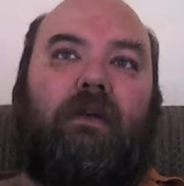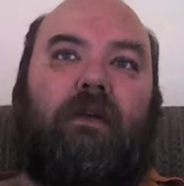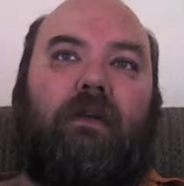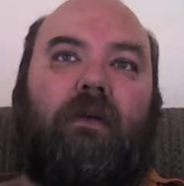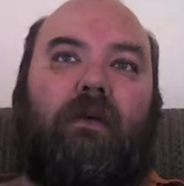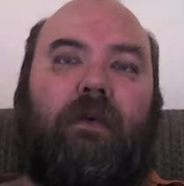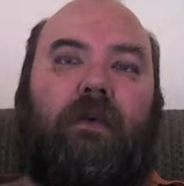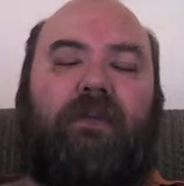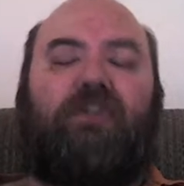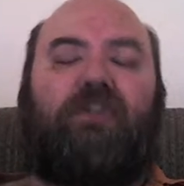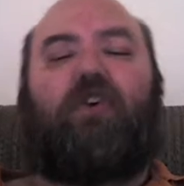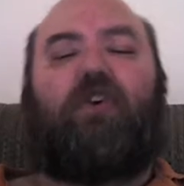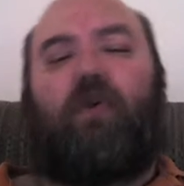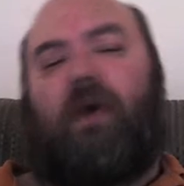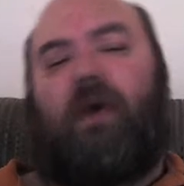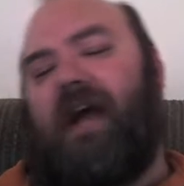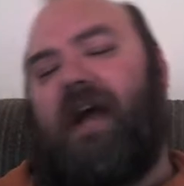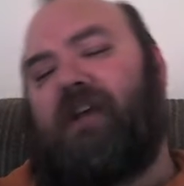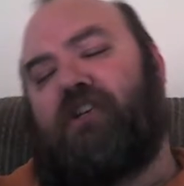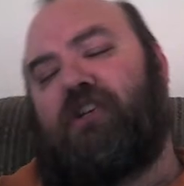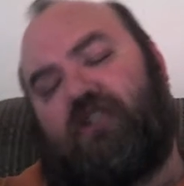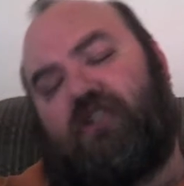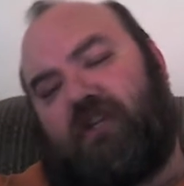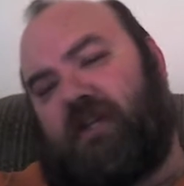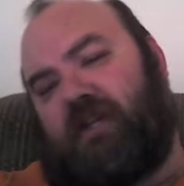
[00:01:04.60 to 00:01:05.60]
which
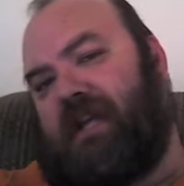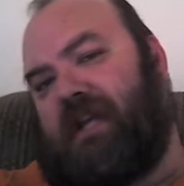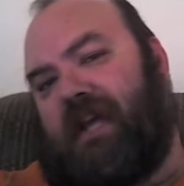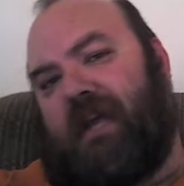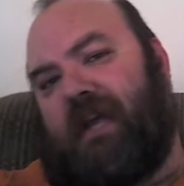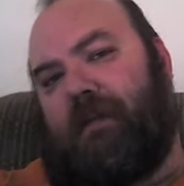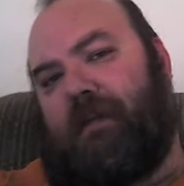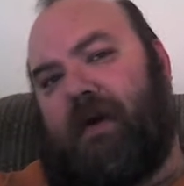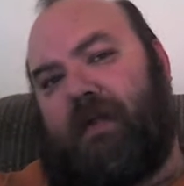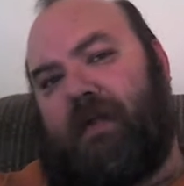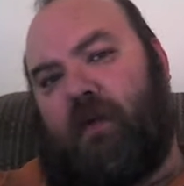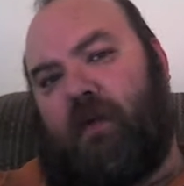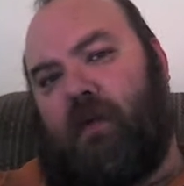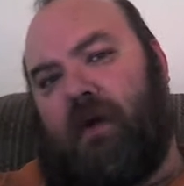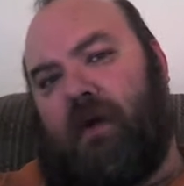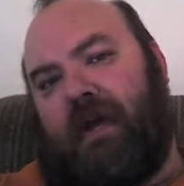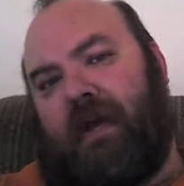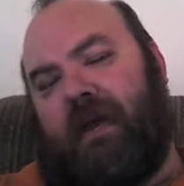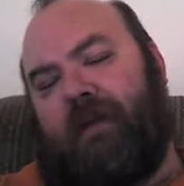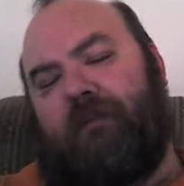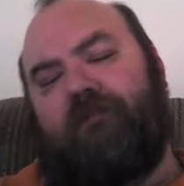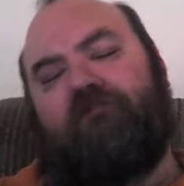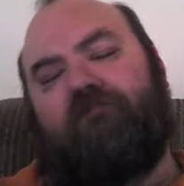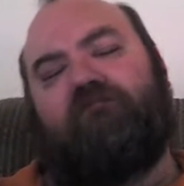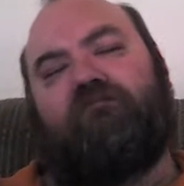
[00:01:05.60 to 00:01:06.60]
crashed today, by the
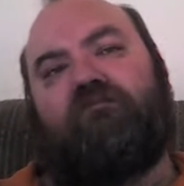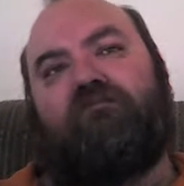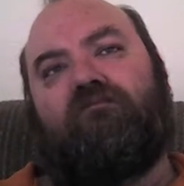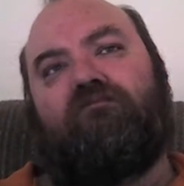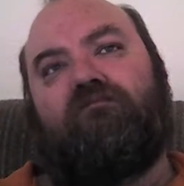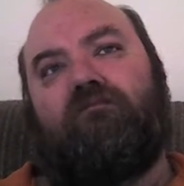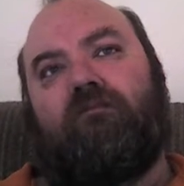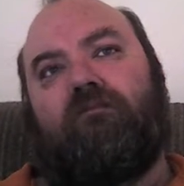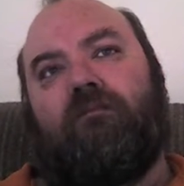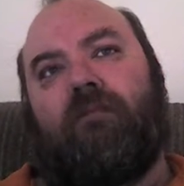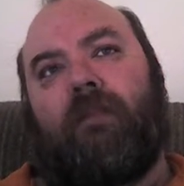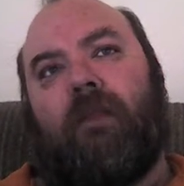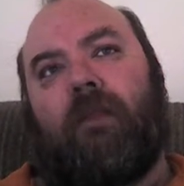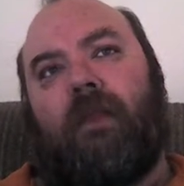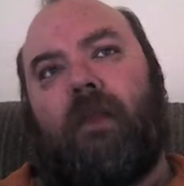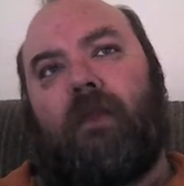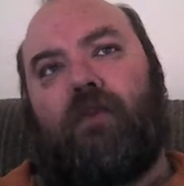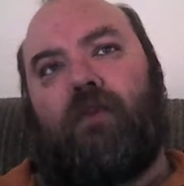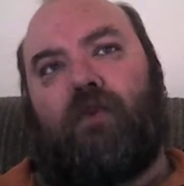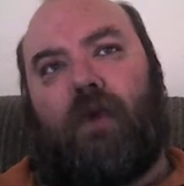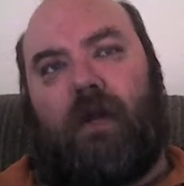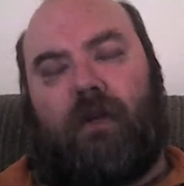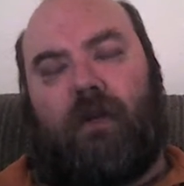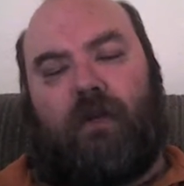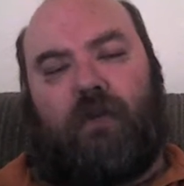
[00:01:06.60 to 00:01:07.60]
way.
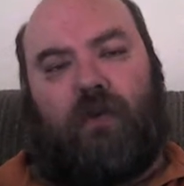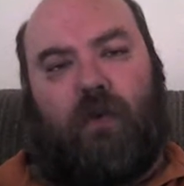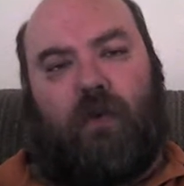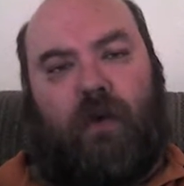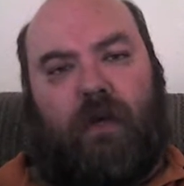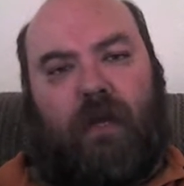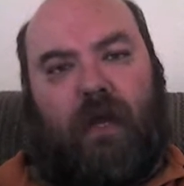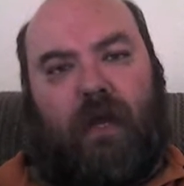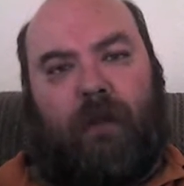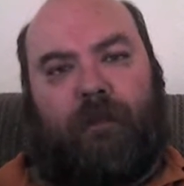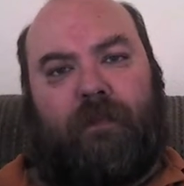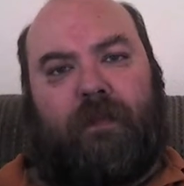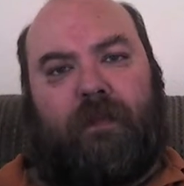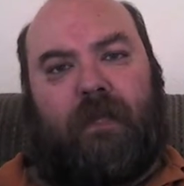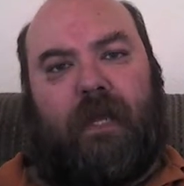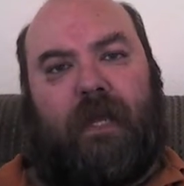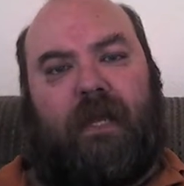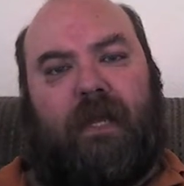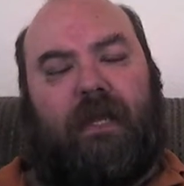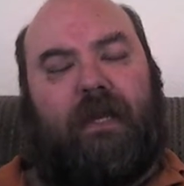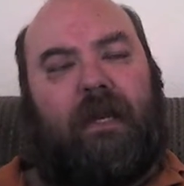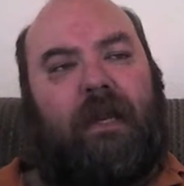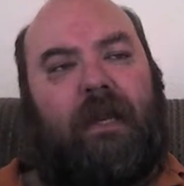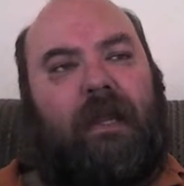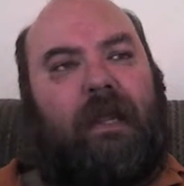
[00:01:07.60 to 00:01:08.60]
Tried to do an
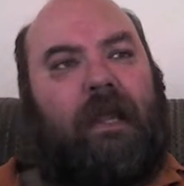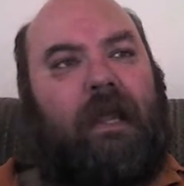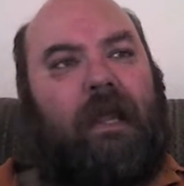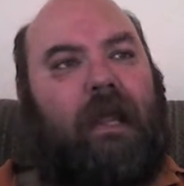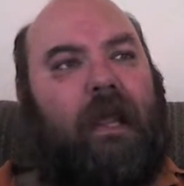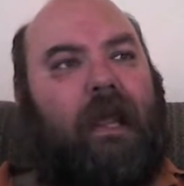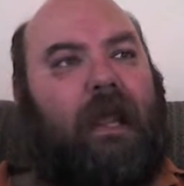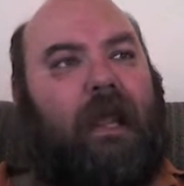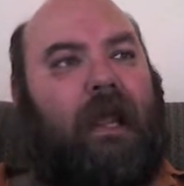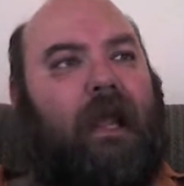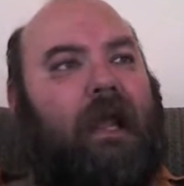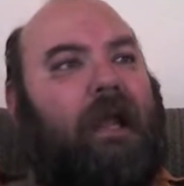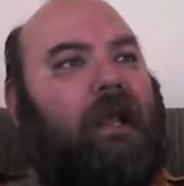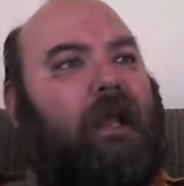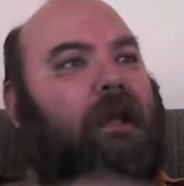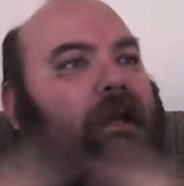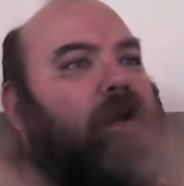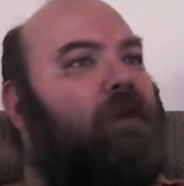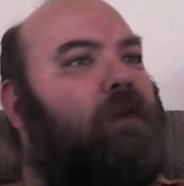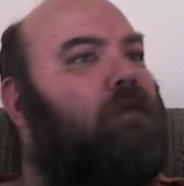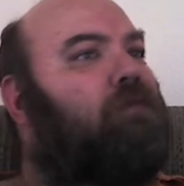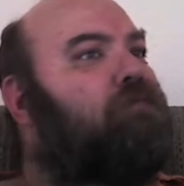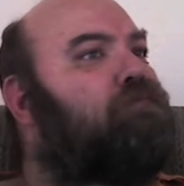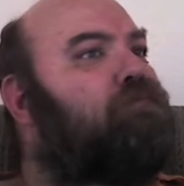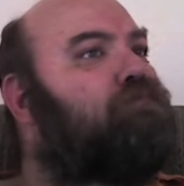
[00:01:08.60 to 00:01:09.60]
update,
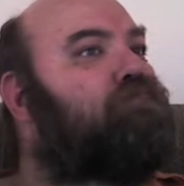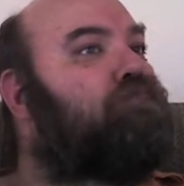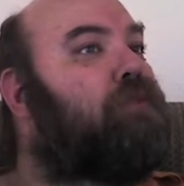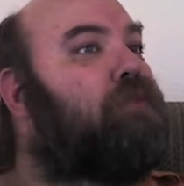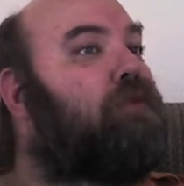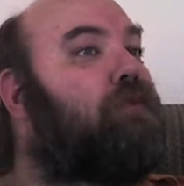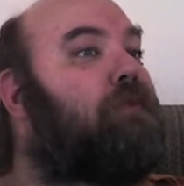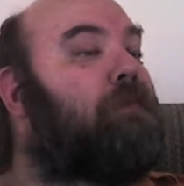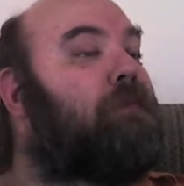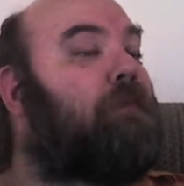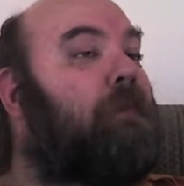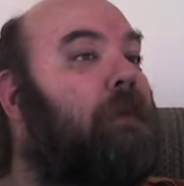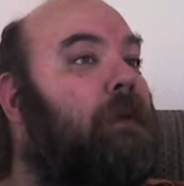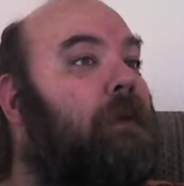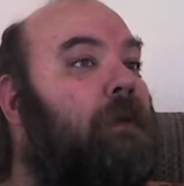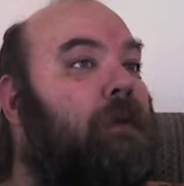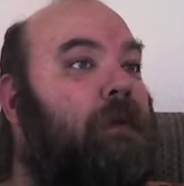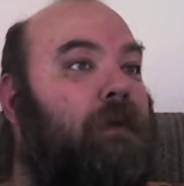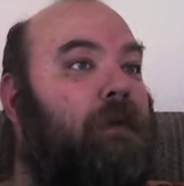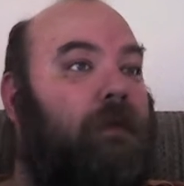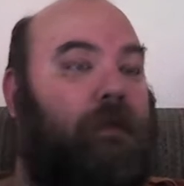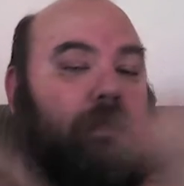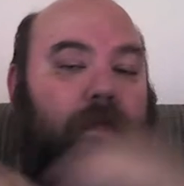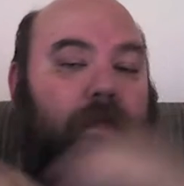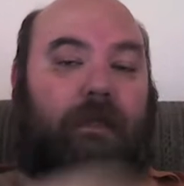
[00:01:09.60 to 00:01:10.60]
and boom,
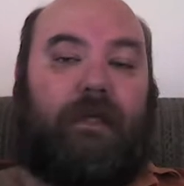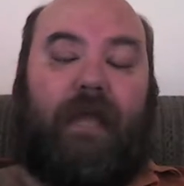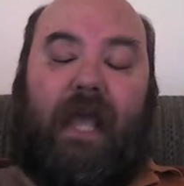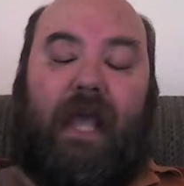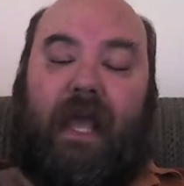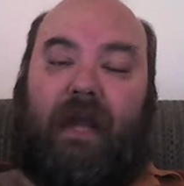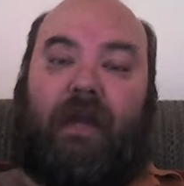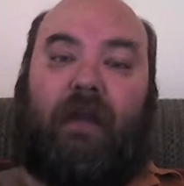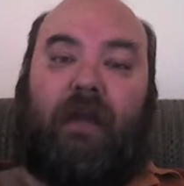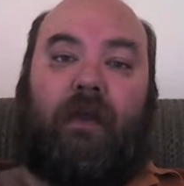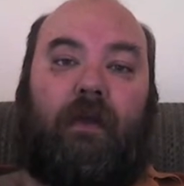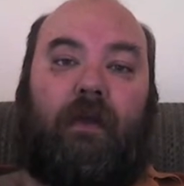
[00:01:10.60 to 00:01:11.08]
dead.